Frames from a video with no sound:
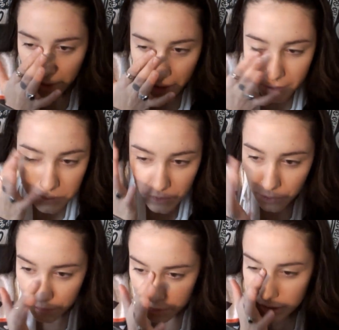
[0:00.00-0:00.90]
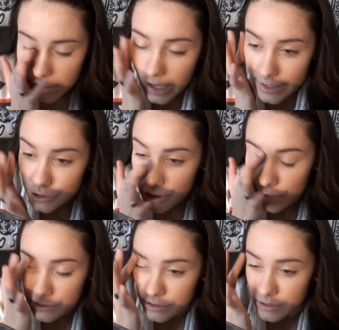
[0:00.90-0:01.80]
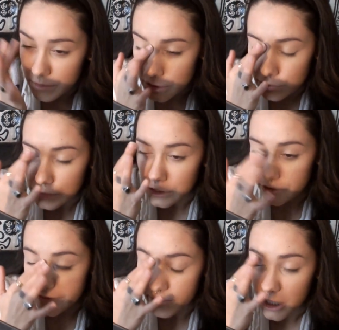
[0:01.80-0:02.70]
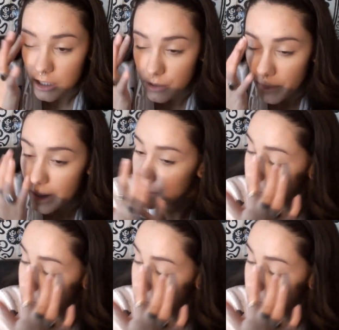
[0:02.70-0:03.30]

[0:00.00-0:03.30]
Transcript: Even though the eyeshadows I'm going to be using are from ColourPop,